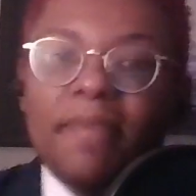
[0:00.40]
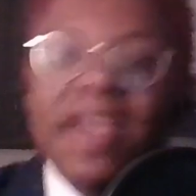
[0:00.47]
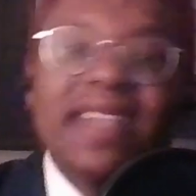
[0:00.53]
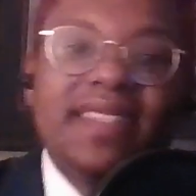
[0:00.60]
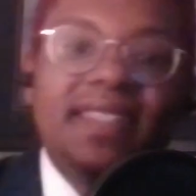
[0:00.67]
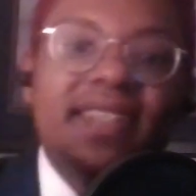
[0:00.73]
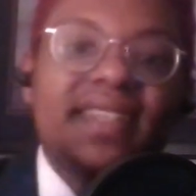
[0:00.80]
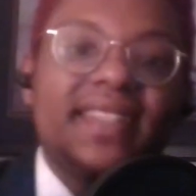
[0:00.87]

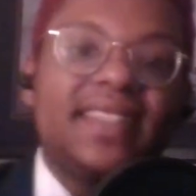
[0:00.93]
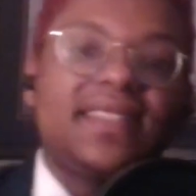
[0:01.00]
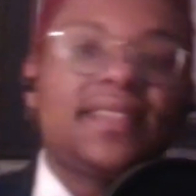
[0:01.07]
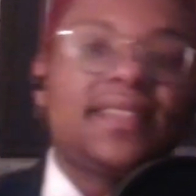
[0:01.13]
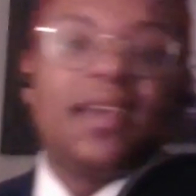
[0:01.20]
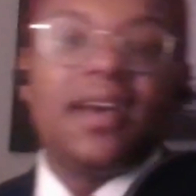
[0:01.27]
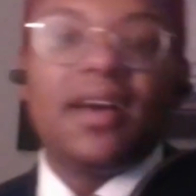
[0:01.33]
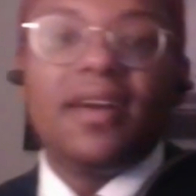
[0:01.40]

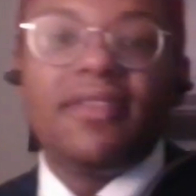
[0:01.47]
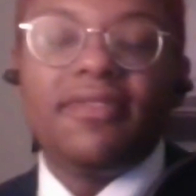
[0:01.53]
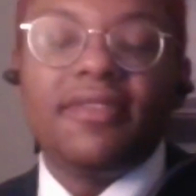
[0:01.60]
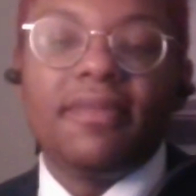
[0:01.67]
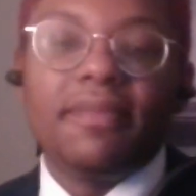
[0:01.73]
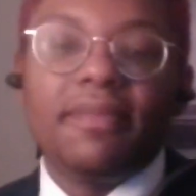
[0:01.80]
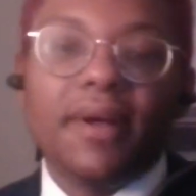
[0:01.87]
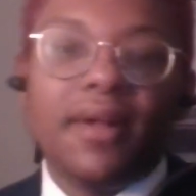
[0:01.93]
basics of
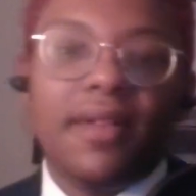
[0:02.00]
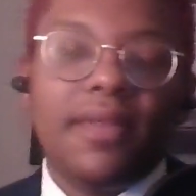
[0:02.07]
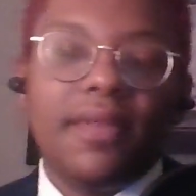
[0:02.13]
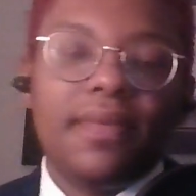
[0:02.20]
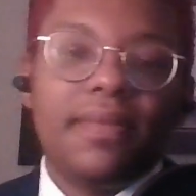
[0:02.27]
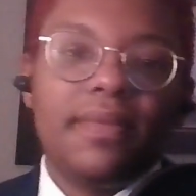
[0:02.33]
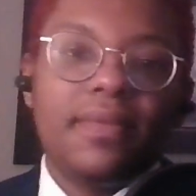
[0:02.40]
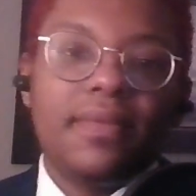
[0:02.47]
football.
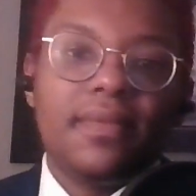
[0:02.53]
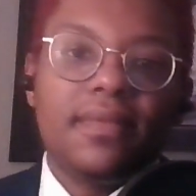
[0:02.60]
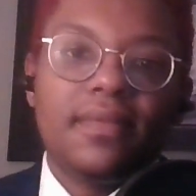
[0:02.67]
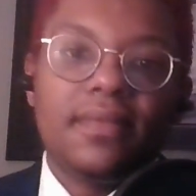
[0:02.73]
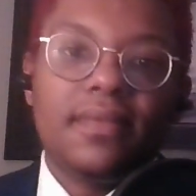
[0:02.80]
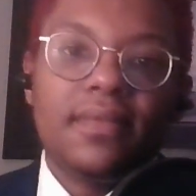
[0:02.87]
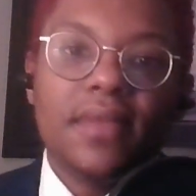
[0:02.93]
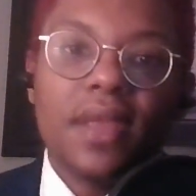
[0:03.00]

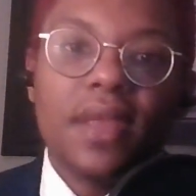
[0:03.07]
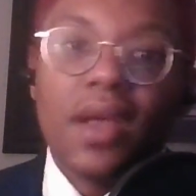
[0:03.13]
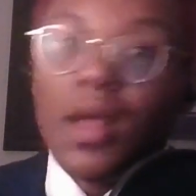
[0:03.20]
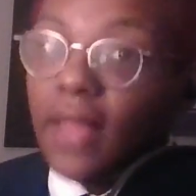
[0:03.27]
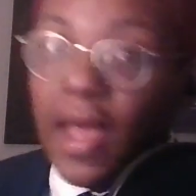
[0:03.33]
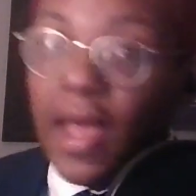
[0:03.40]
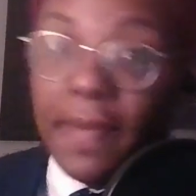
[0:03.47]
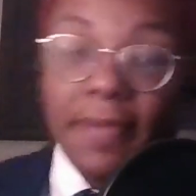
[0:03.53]

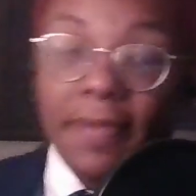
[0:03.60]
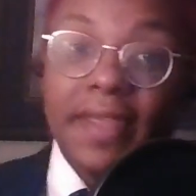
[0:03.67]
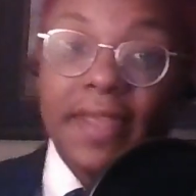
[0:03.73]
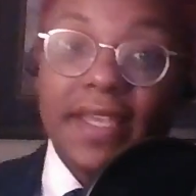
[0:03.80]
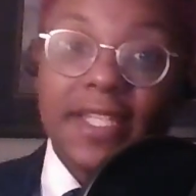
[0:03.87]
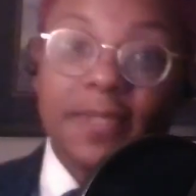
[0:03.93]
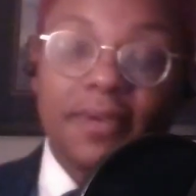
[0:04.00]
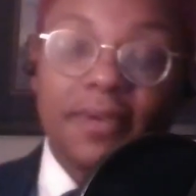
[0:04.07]
A lot of people
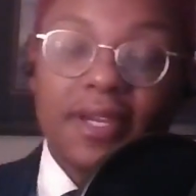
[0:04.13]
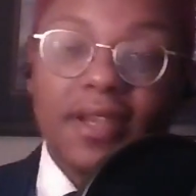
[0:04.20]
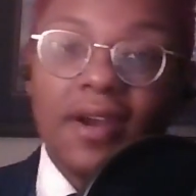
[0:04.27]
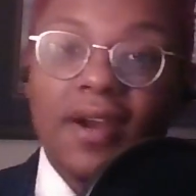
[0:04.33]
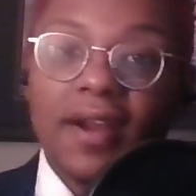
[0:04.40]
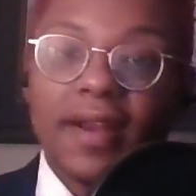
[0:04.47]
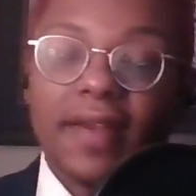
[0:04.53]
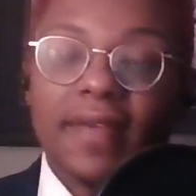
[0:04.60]
think it's pretty
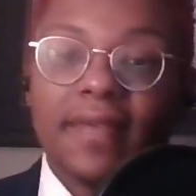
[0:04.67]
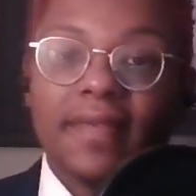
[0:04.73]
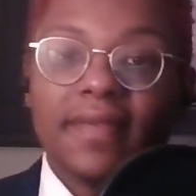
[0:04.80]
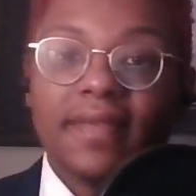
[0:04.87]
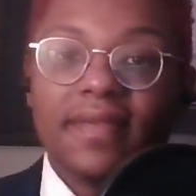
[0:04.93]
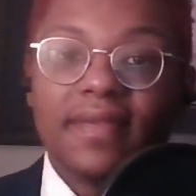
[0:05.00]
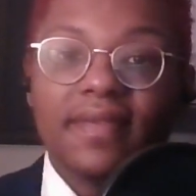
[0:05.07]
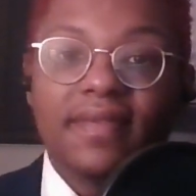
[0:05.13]
hard.
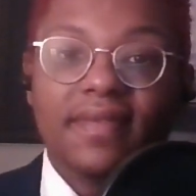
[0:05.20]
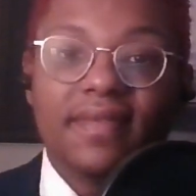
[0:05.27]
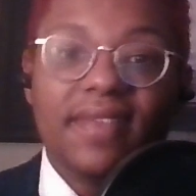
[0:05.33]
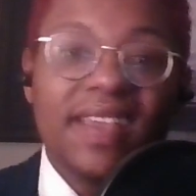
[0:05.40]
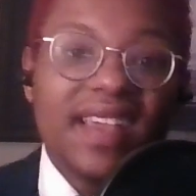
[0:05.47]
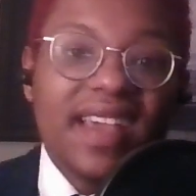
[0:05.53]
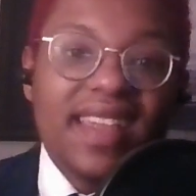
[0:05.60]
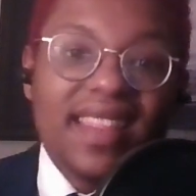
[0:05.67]

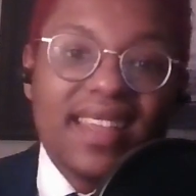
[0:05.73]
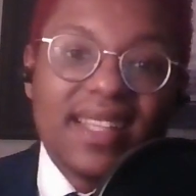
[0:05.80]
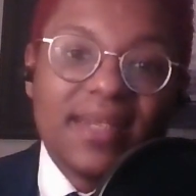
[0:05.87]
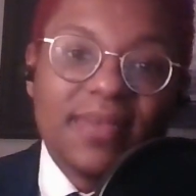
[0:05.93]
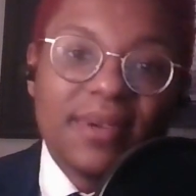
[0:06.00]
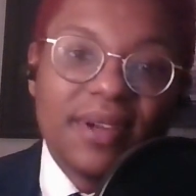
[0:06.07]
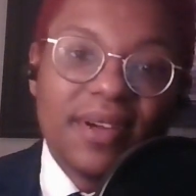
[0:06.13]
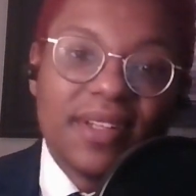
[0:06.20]
Heck, I think it's
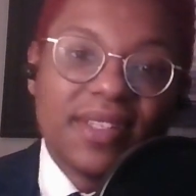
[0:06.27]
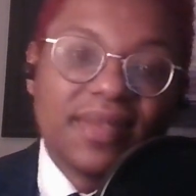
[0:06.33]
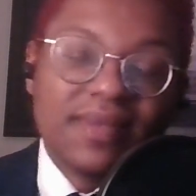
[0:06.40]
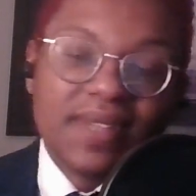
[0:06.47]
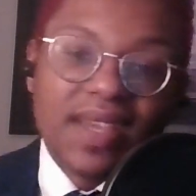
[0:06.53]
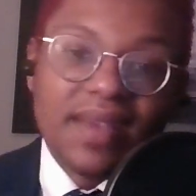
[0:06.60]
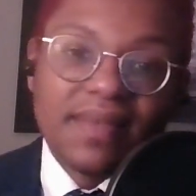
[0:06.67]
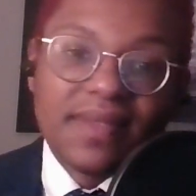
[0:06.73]
pretty hard
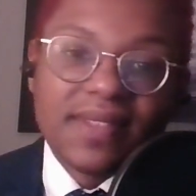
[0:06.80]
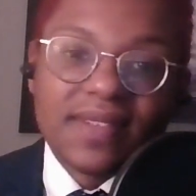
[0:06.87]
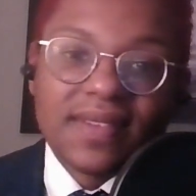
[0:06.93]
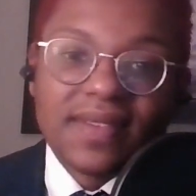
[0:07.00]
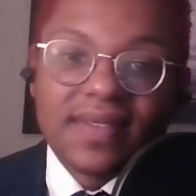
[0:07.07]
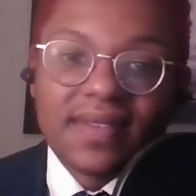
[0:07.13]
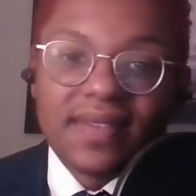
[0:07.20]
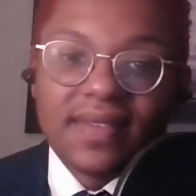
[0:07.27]
sometimes.
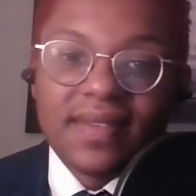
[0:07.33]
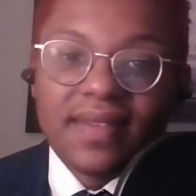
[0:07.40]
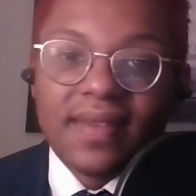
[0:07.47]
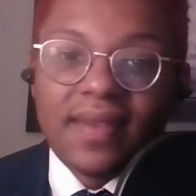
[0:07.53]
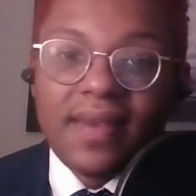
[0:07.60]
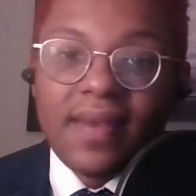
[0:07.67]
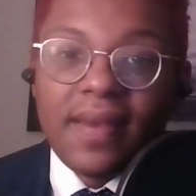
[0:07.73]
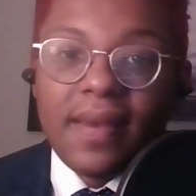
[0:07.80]

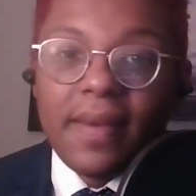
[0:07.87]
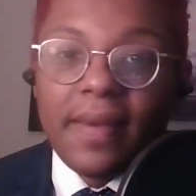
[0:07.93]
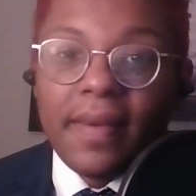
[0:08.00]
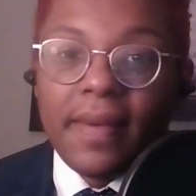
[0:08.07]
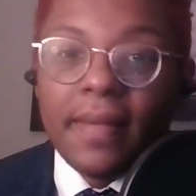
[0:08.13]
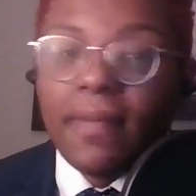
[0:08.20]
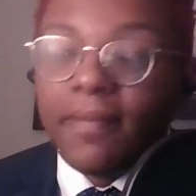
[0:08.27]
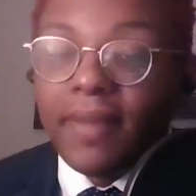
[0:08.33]

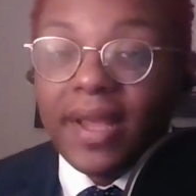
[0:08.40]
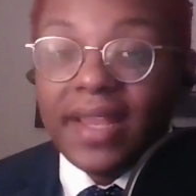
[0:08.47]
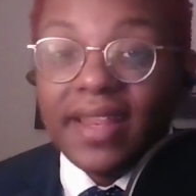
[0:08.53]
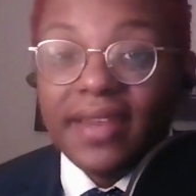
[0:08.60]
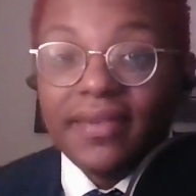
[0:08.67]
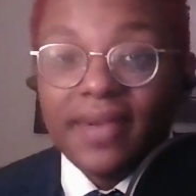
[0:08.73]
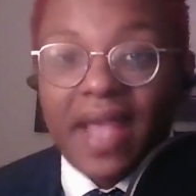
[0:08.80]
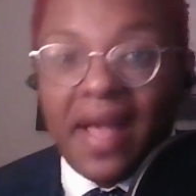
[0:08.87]
But
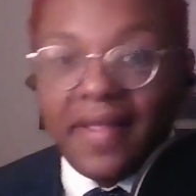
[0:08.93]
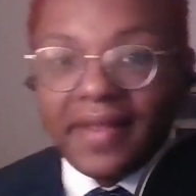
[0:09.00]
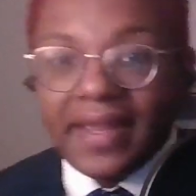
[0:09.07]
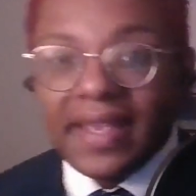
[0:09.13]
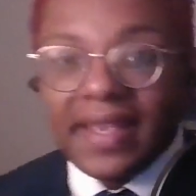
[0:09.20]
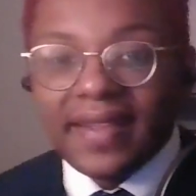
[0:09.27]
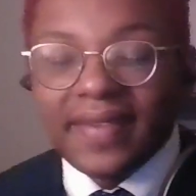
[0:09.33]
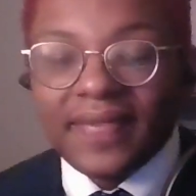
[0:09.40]
in
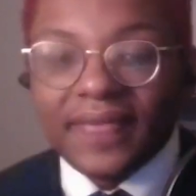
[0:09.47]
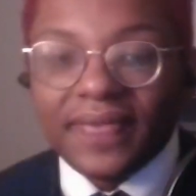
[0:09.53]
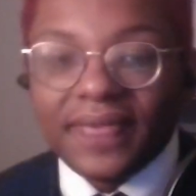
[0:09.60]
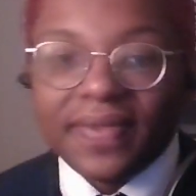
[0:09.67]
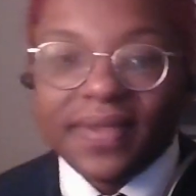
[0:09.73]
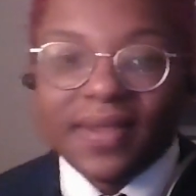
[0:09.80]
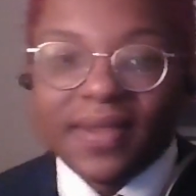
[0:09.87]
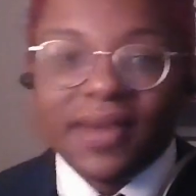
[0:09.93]
reality,
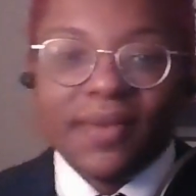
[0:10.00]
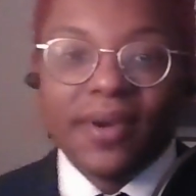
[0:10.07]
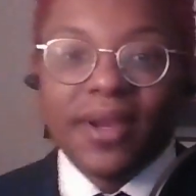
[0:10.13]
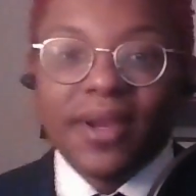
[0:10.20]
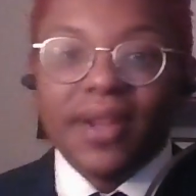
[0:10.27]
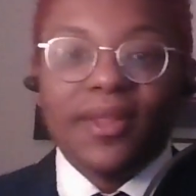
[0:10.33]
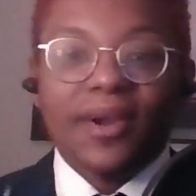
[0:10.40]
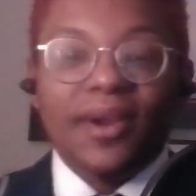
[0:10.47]
we're
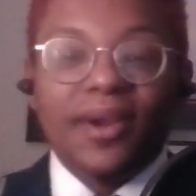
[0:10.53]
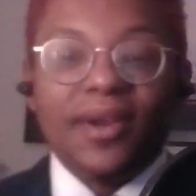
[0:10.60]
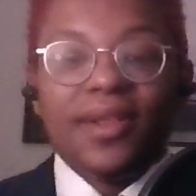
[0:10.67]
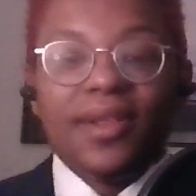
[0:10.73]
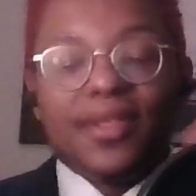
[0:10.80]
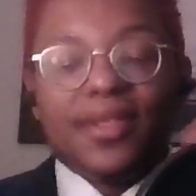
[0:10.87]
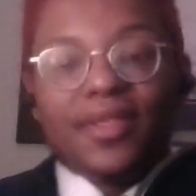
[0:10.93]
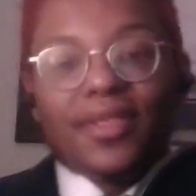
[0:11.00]
going to
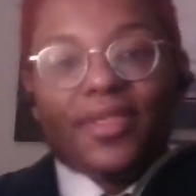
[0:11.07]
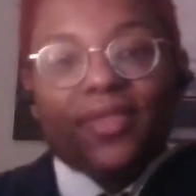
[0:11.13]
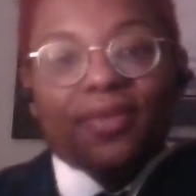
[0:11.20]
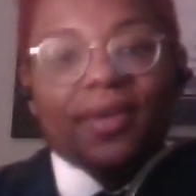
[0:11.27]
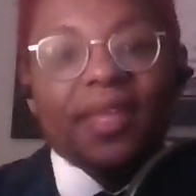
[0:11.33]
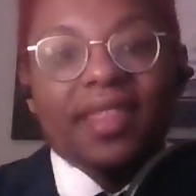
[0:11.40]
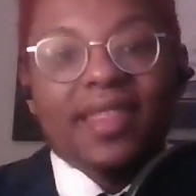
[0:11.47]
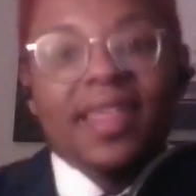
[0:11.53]
learn
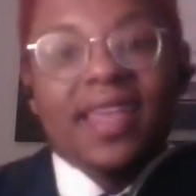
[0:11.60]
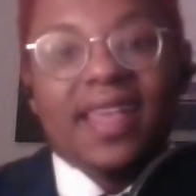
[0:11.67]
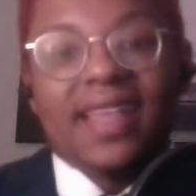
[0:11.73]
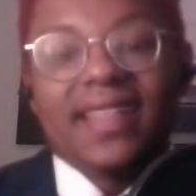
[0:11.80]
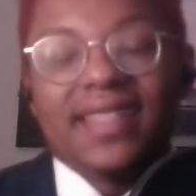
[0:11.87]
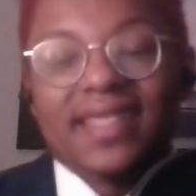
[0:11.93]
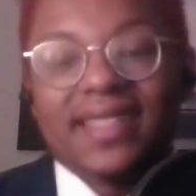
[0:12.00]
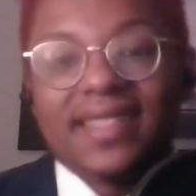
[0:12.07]
3
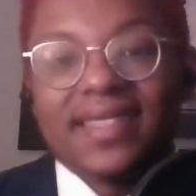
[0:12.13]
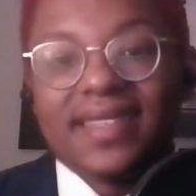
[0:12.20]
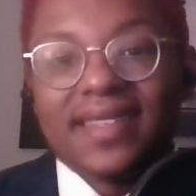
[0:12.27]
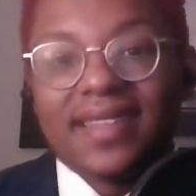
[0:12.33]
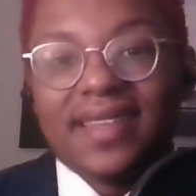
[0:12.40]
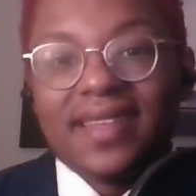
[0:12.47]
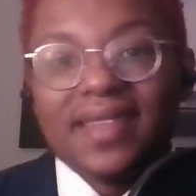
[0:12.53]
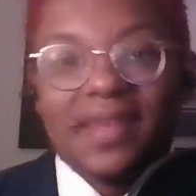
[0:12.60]
things
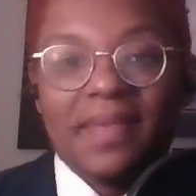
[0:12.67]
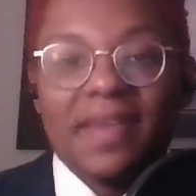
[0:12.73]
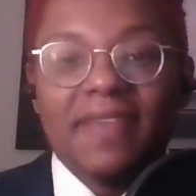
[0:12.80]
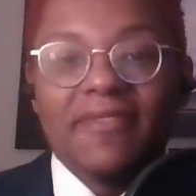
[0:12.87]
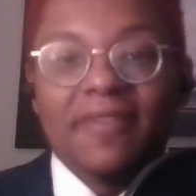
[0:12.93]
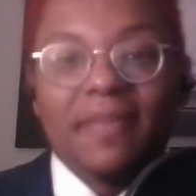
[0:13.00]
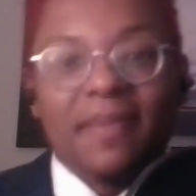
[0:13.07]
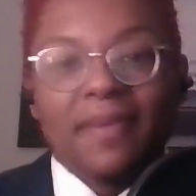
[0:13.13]
that make
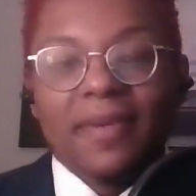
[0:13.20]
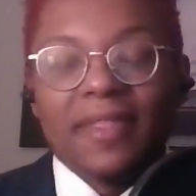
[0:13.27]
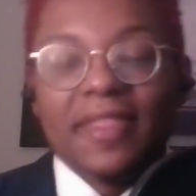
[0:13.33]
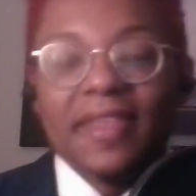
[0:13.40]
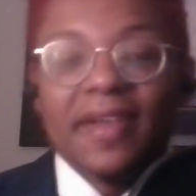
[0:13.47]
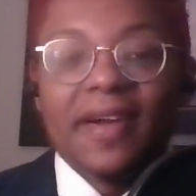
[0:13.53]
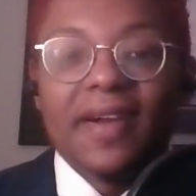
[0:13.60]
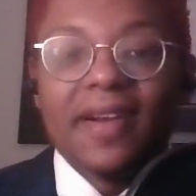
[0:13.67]
football what
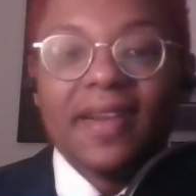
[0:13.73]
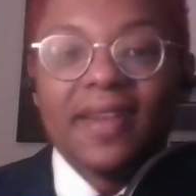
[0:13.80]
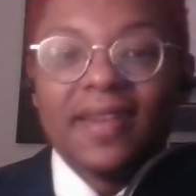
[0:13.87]
they are